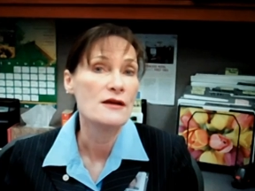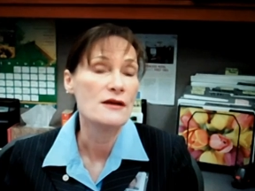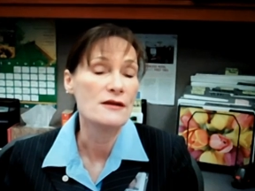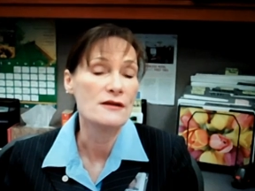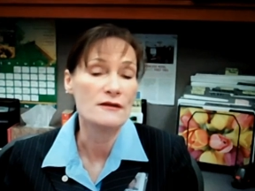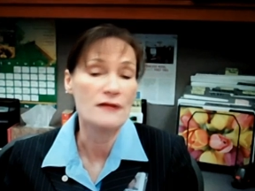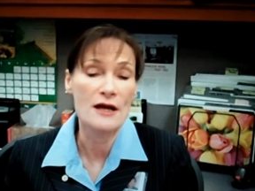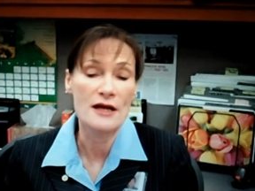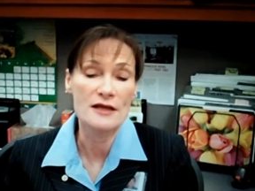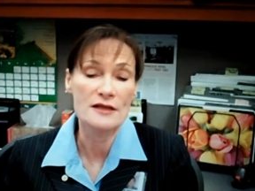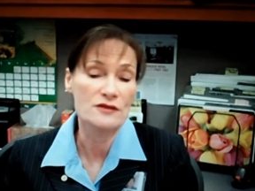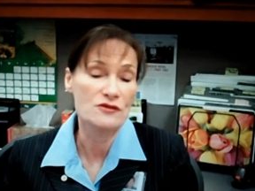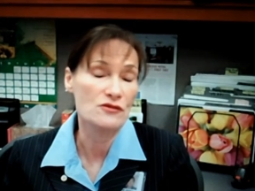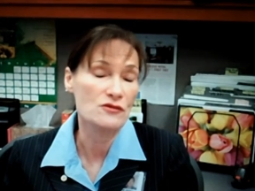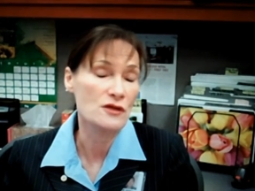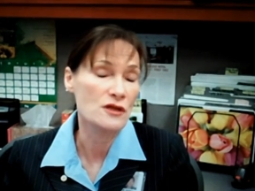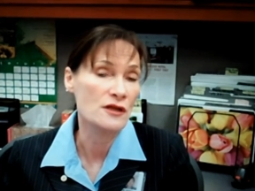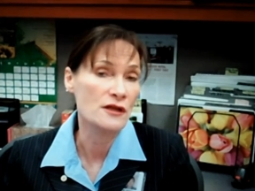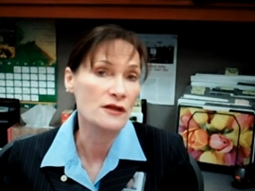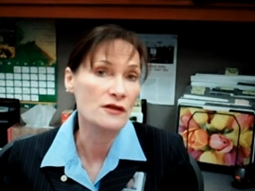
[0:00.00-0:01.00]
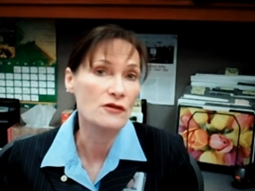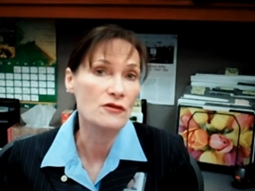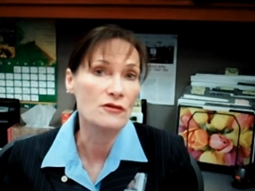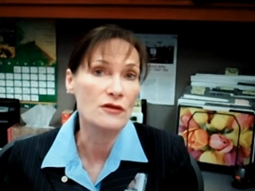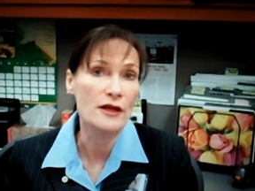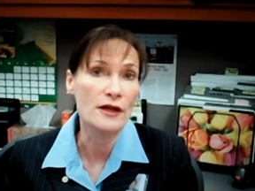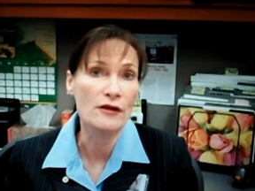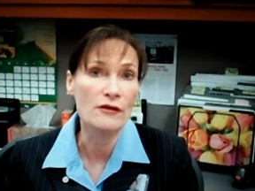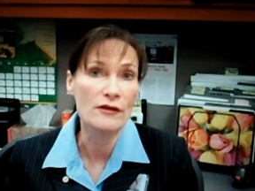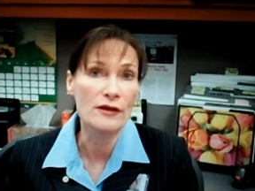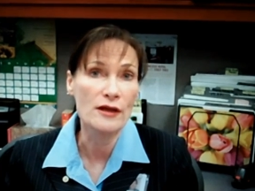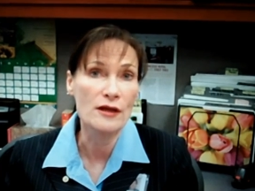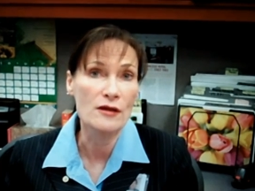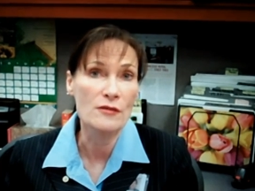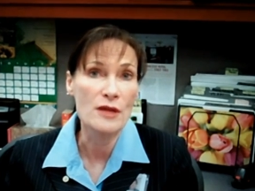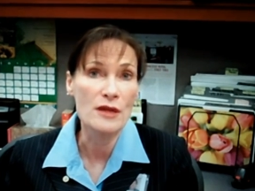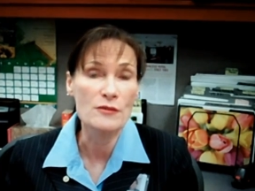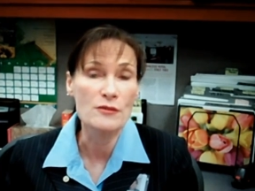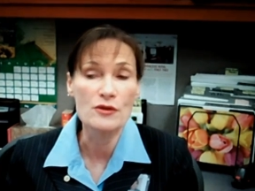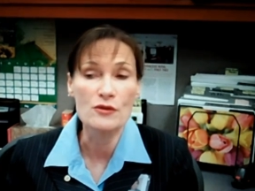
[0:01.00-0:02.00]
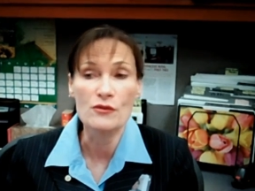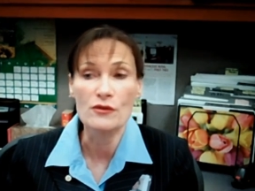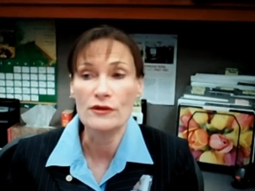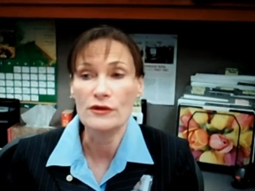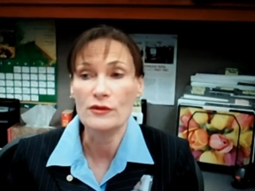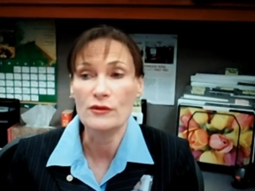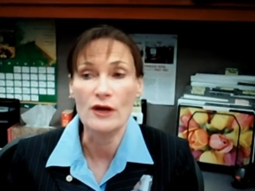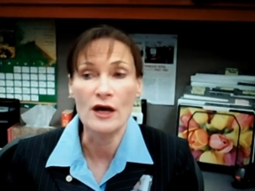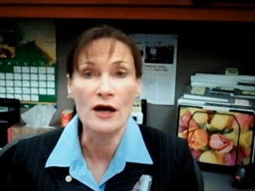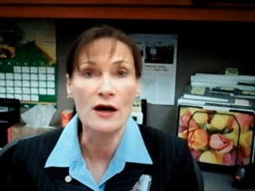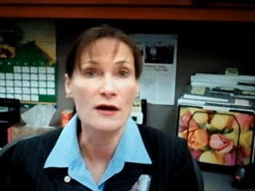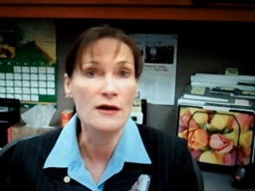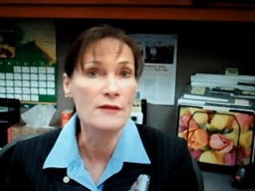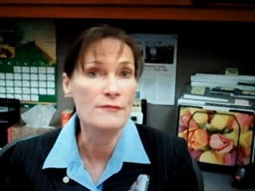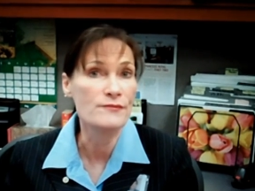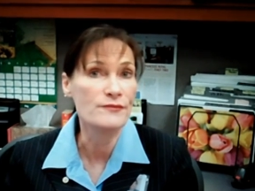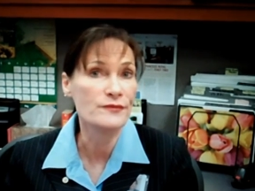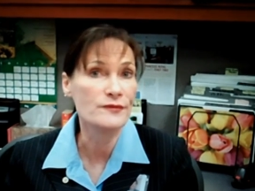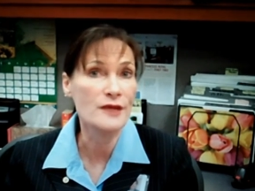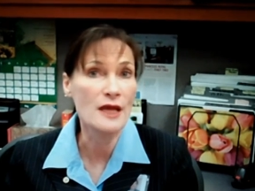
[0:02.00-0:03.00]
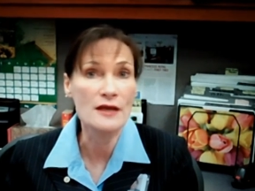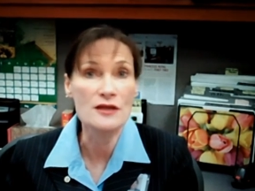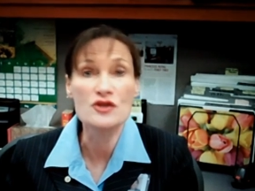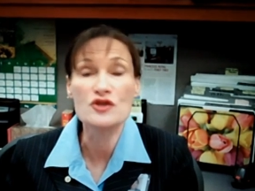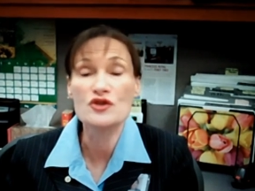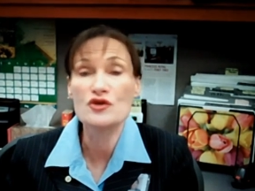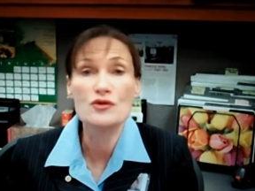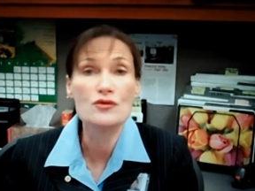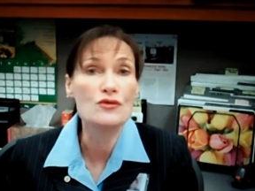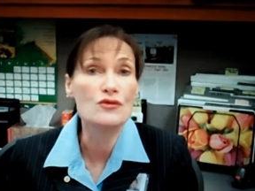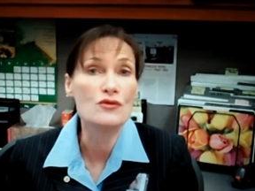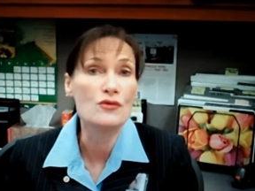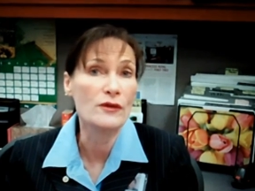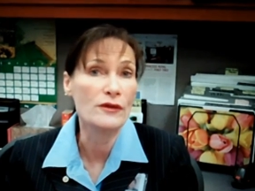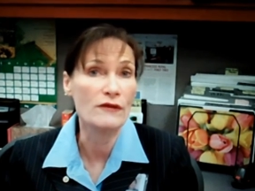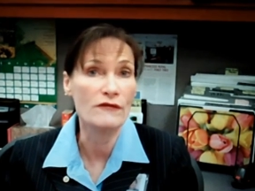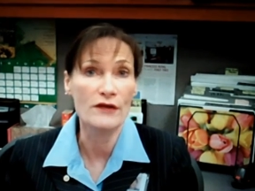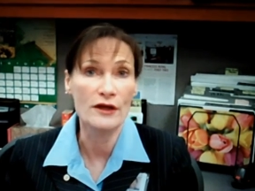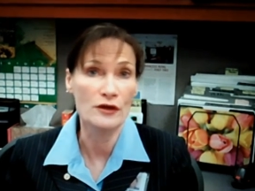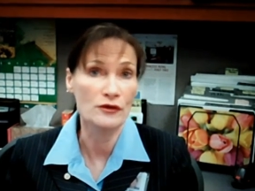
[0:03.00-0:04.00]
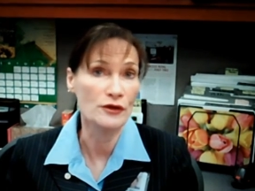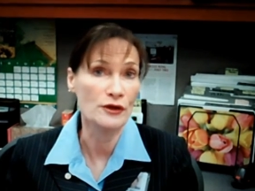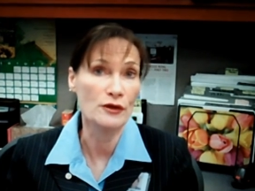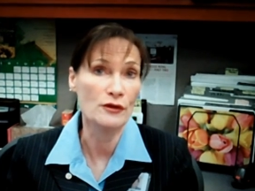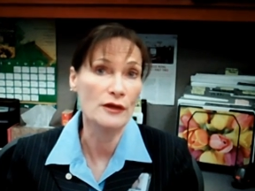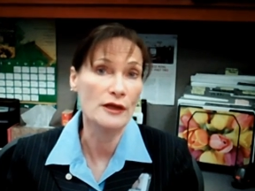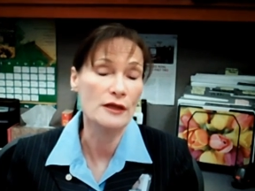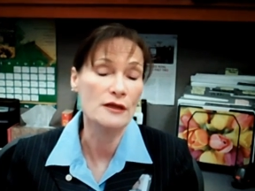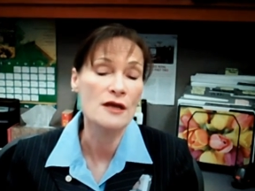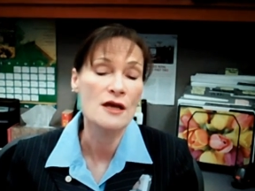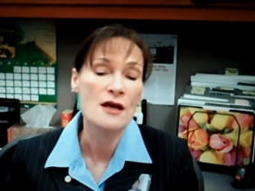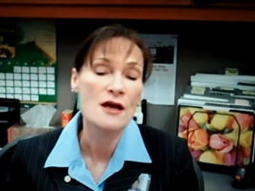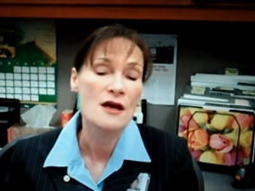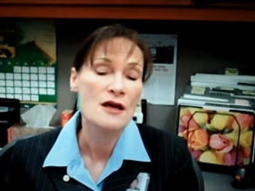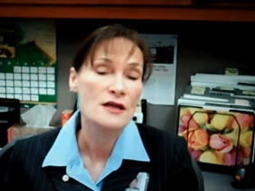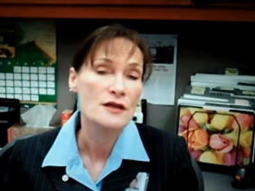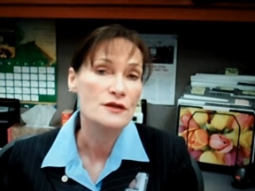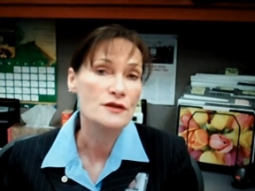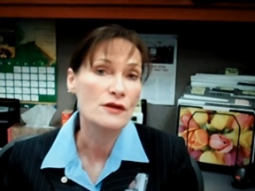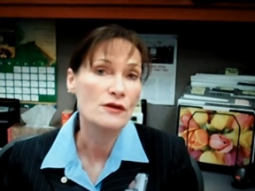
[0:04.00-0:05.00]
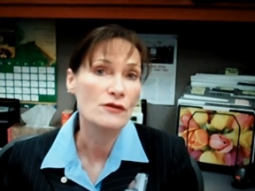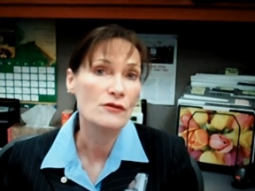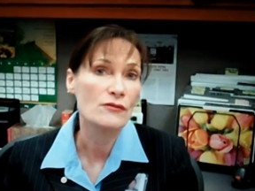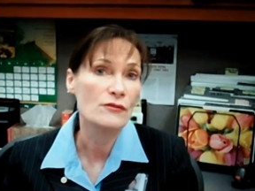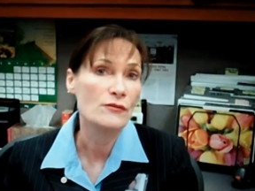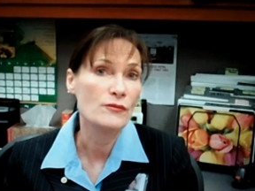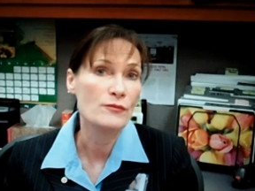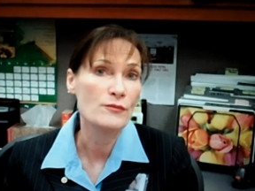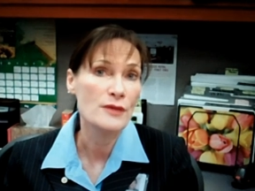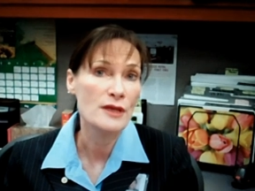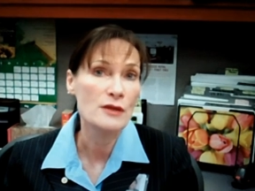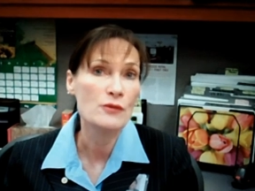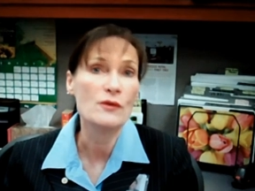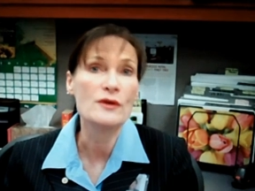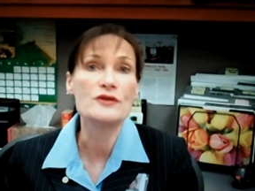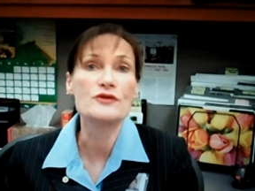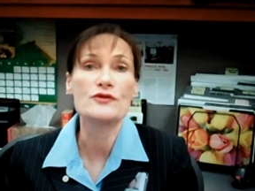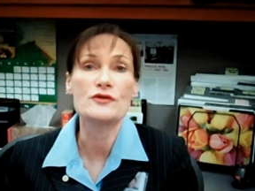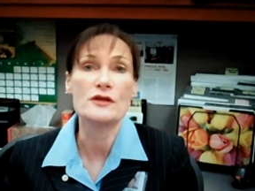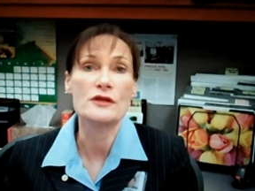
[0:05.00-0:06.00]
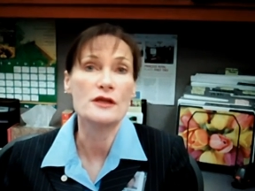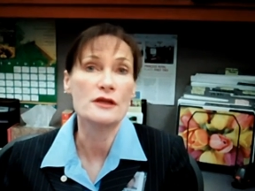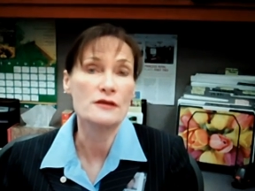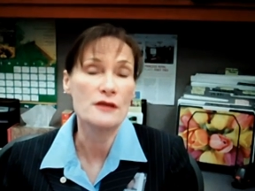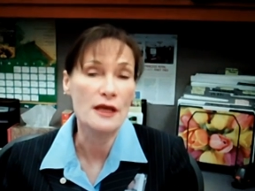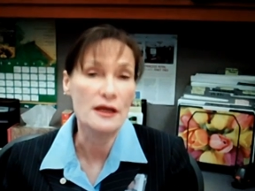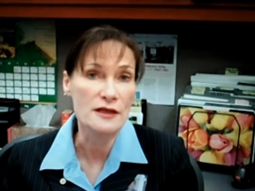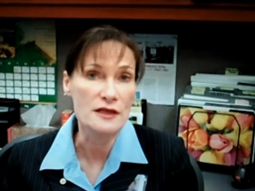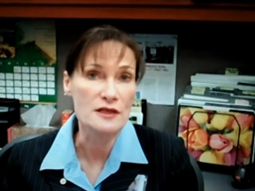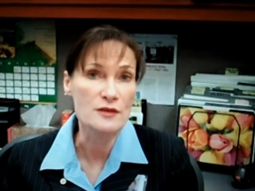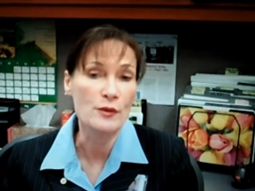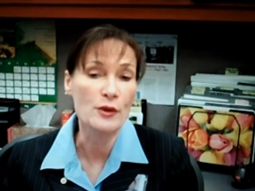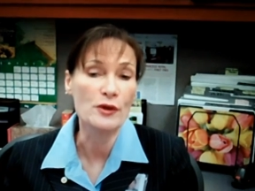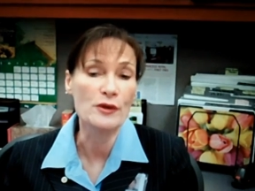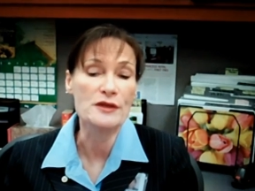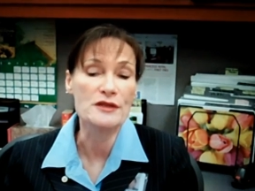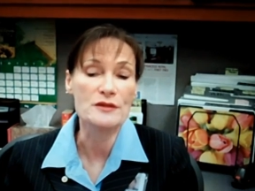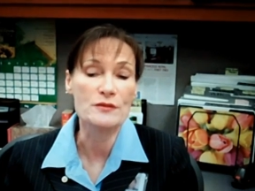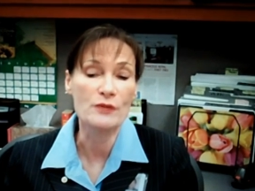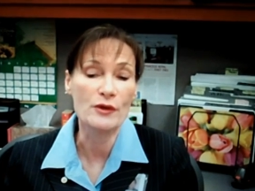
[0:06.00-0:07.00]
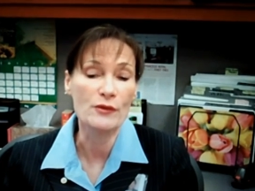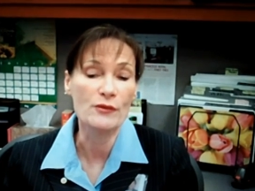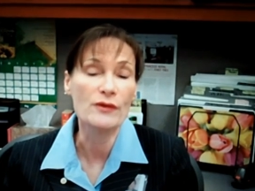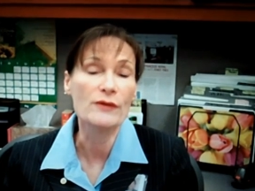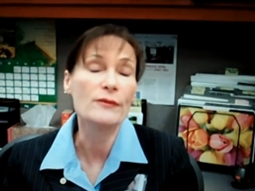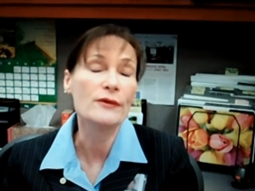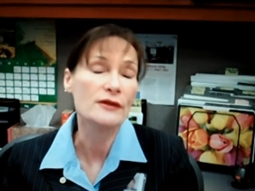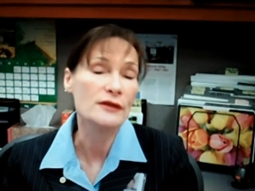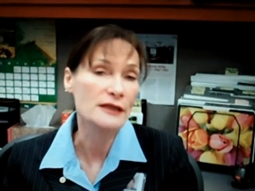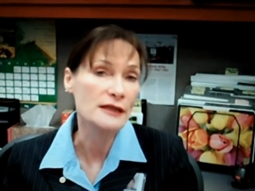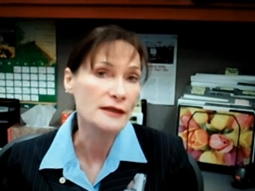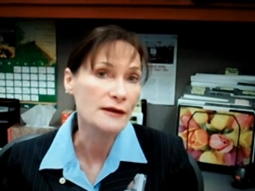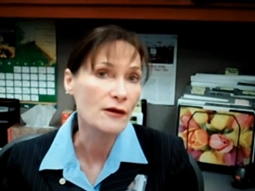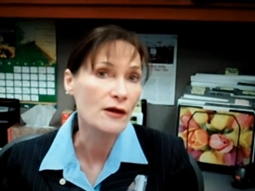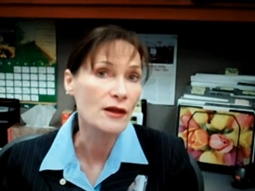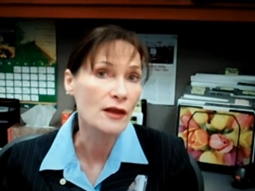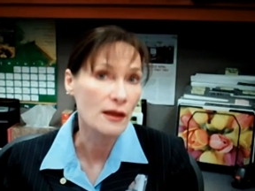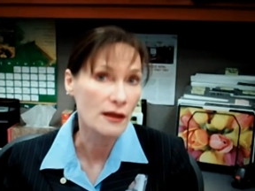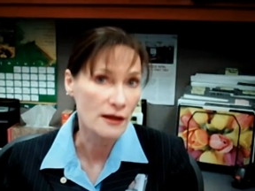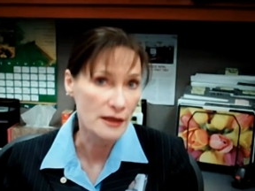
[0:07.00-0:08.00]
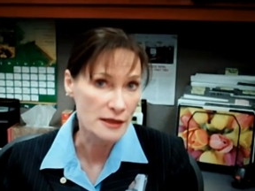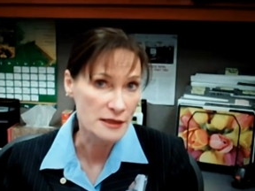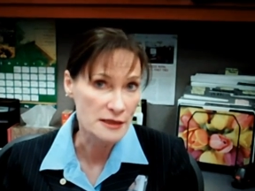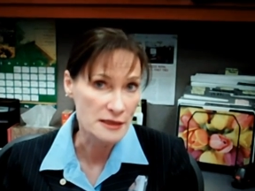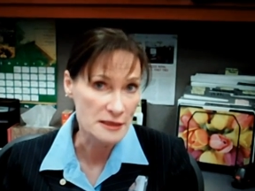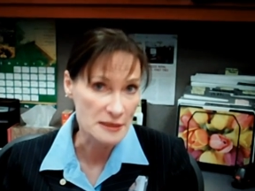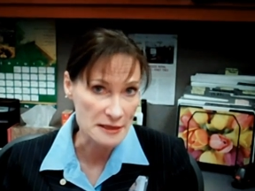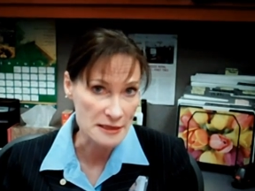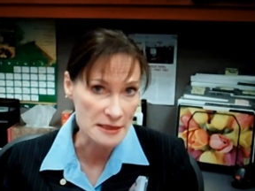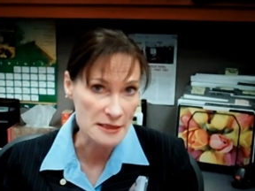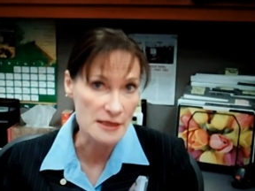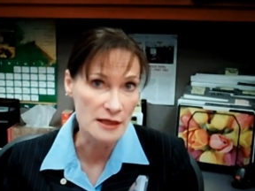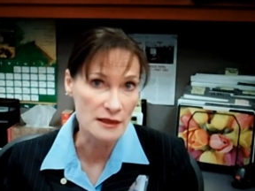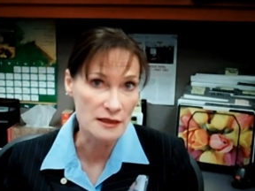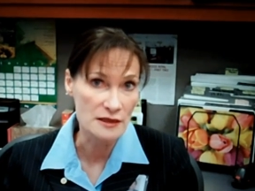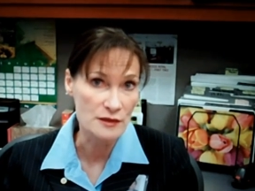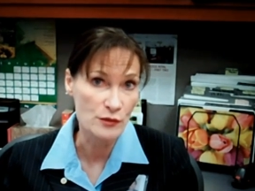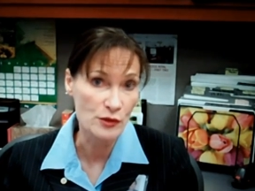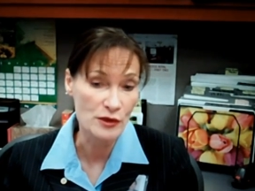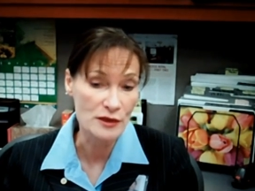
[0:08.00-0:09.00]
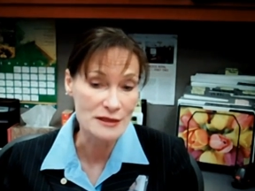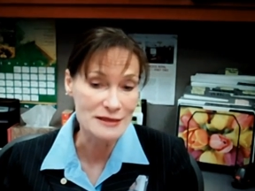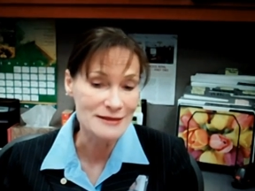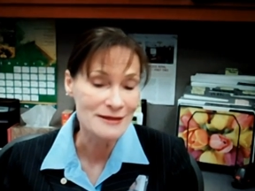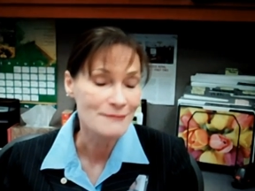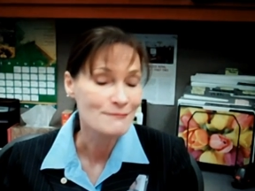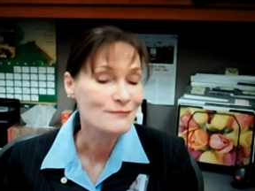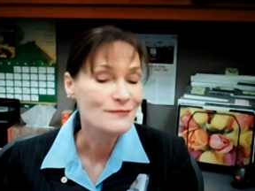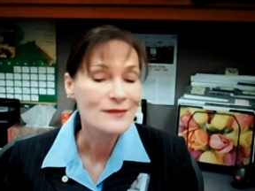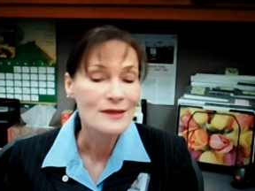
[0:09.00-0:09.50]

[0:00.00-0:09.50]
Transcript: in a classical clinical area, maybe work um, at a zoo with a veterinarian. So many ways you can get that experience, but we really like to see that experience